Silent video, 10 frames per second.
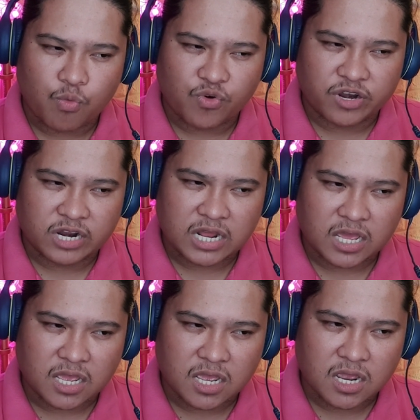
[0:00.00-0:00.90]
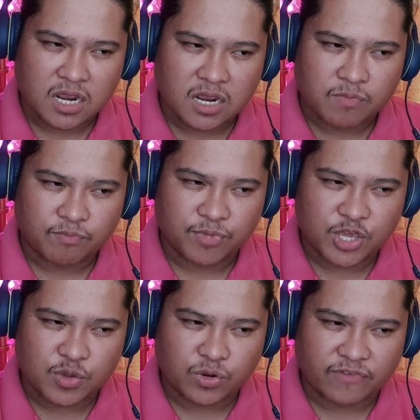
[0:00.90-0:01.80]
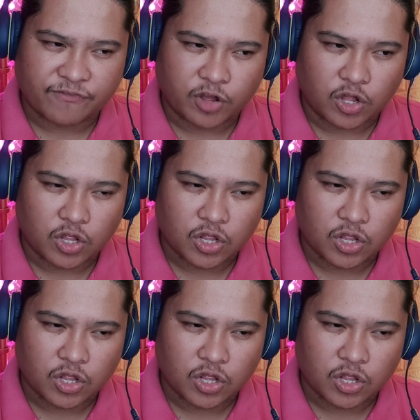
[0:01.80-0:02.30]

really beautiful.